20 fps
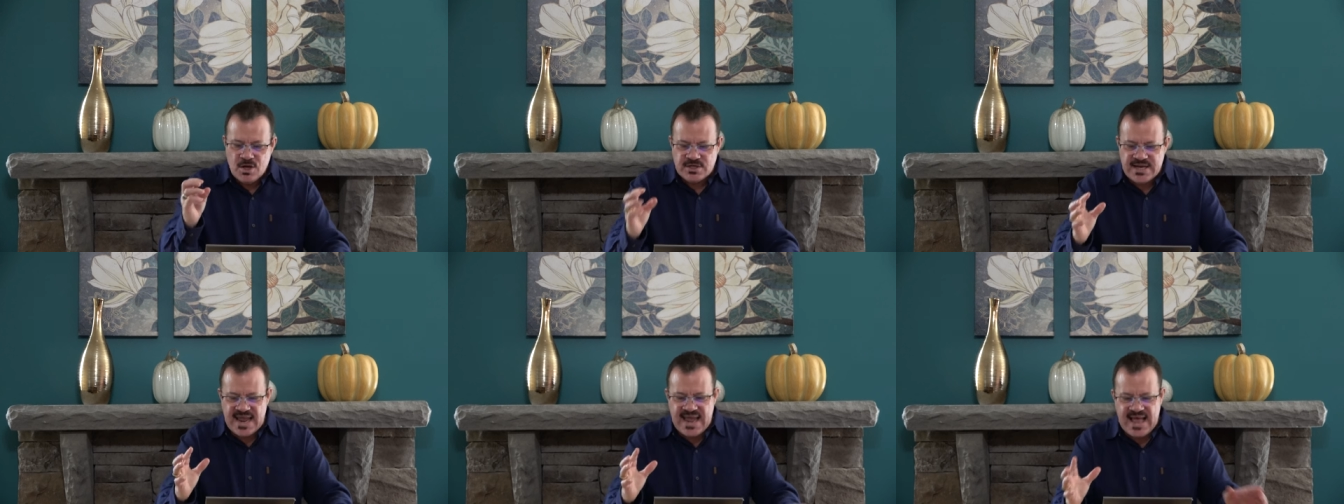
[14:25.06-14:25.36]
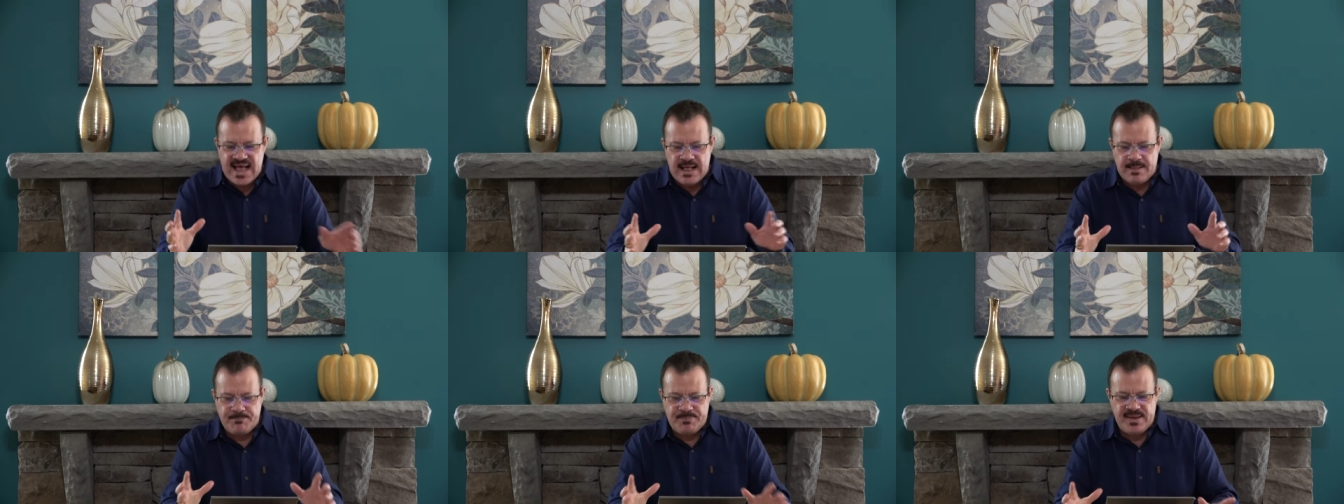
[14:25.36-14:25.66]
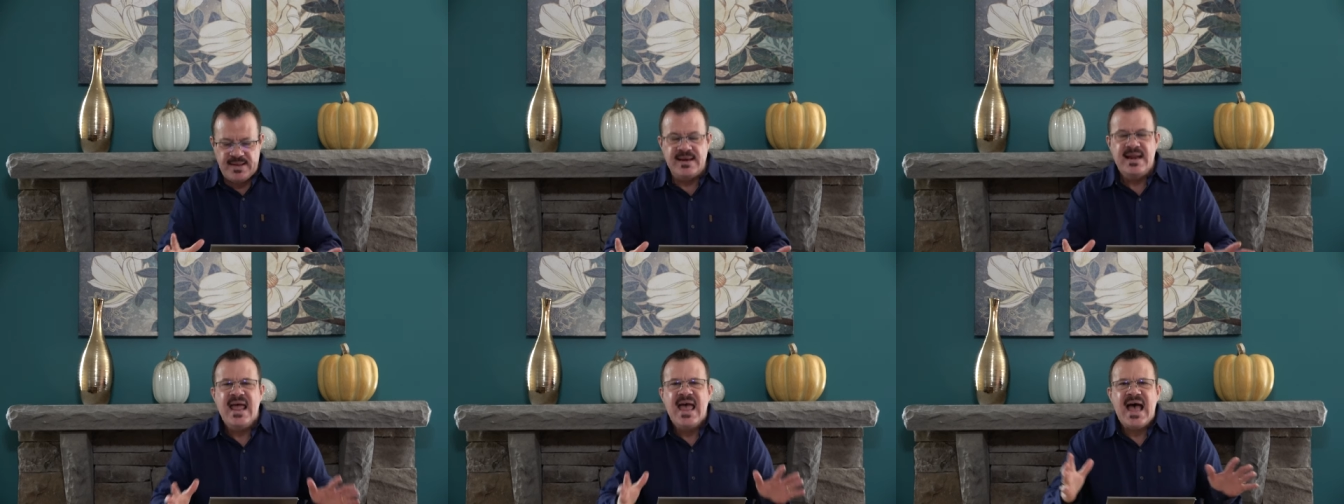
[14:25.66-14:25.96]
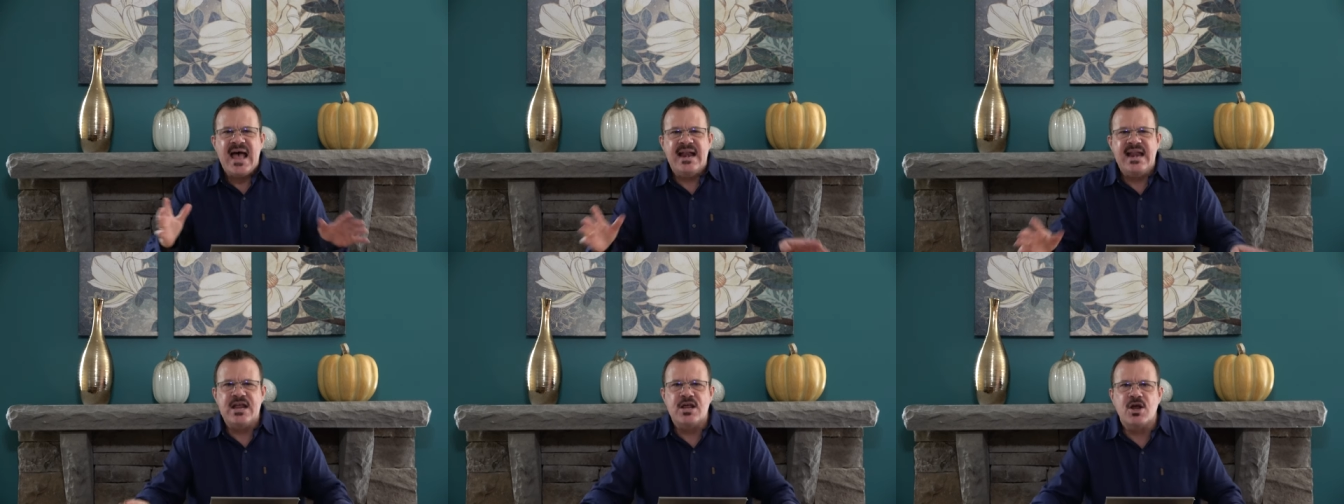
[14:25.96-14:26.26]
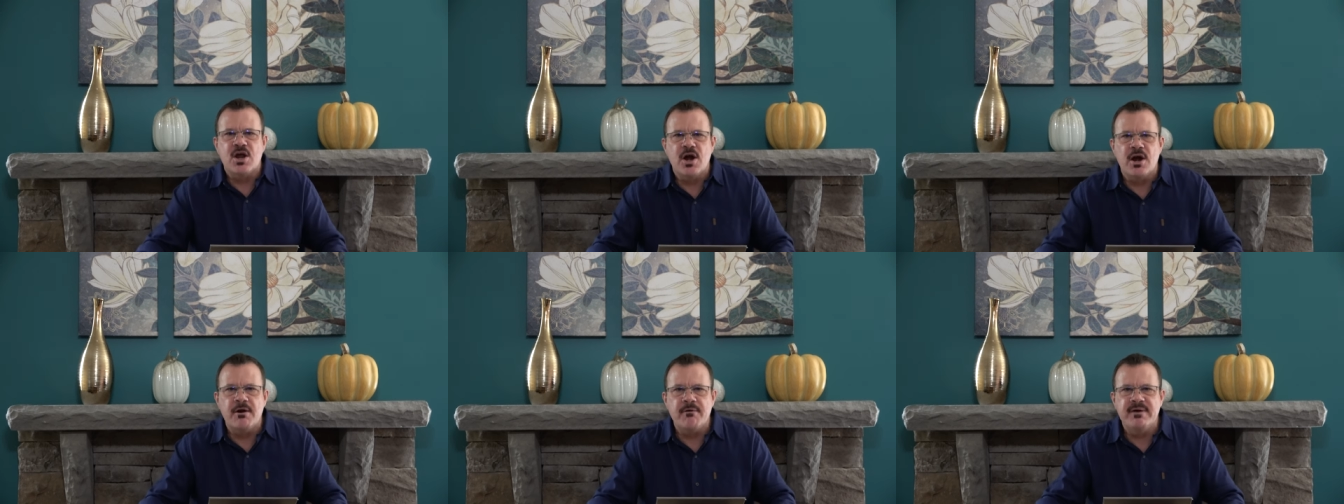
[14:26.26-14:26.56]
to helping and
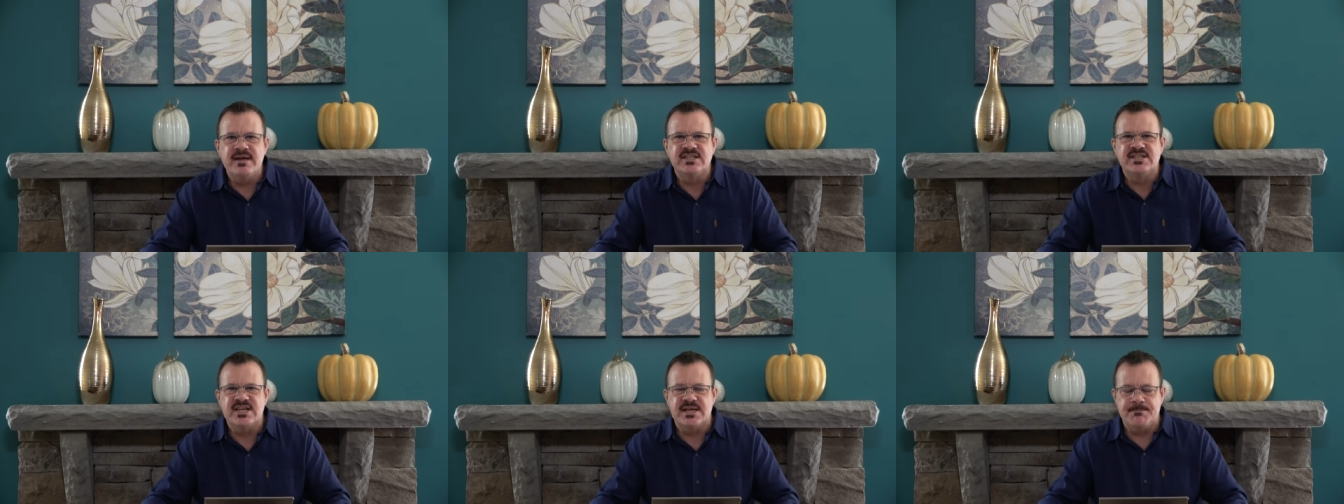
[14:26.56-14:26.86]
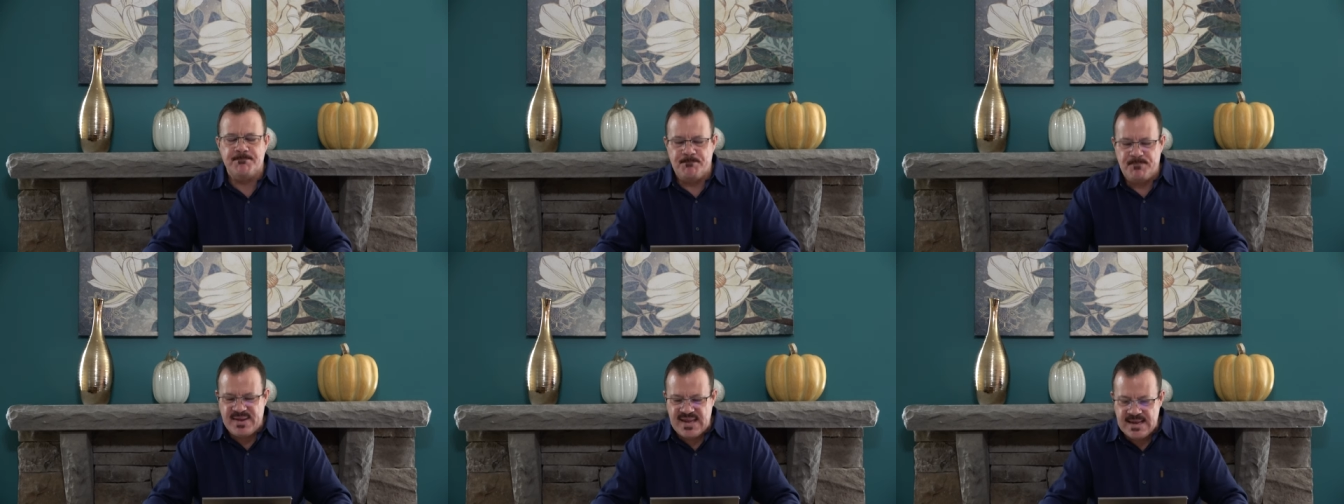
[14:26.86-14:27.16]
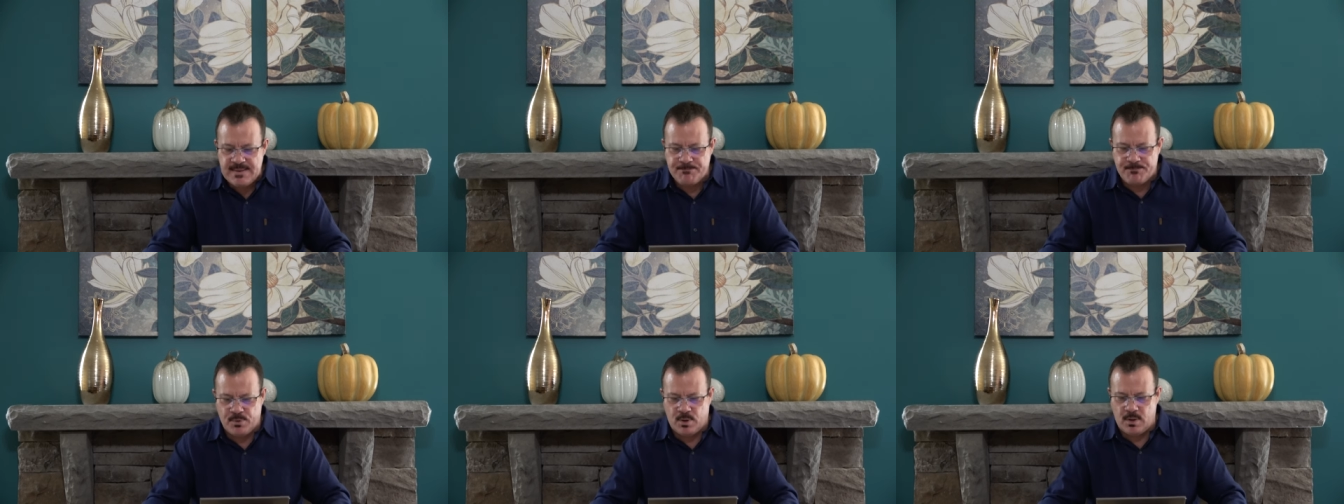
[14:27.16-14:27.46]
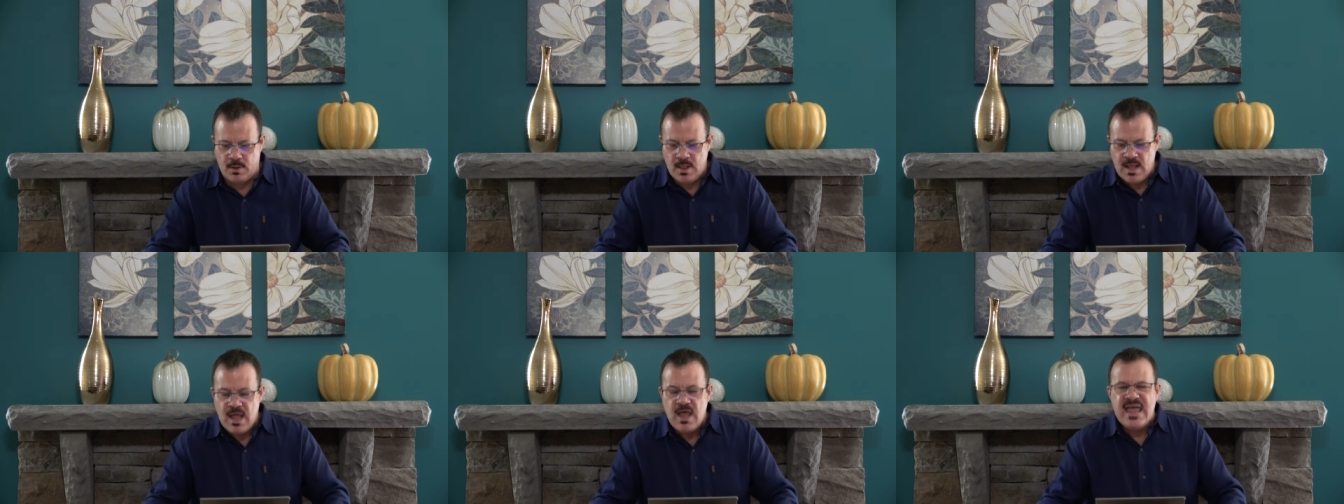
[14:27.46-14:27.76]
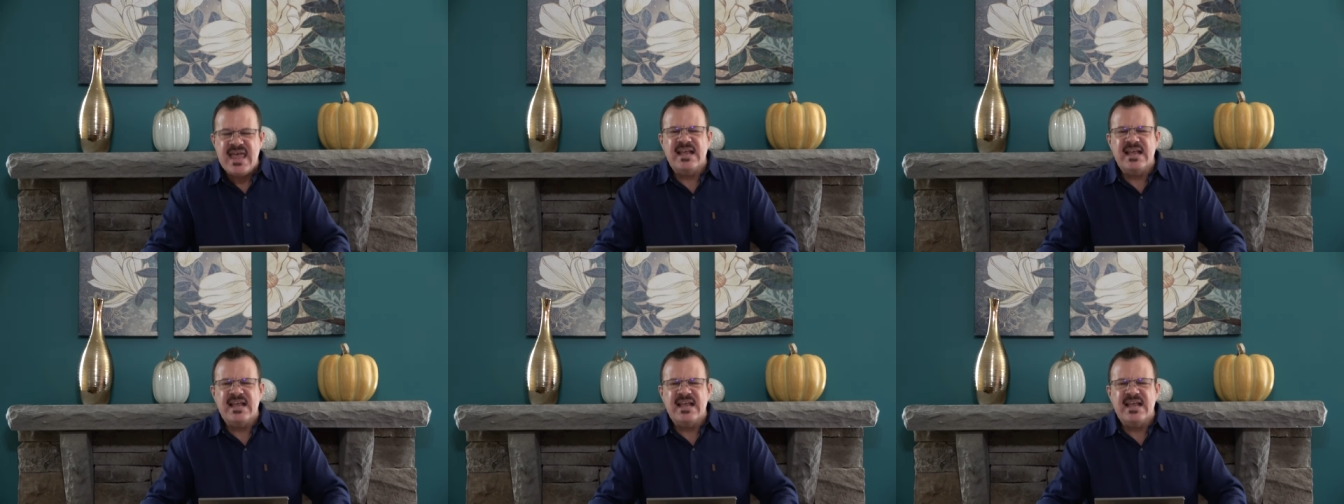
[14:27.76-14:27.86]
encouraging people,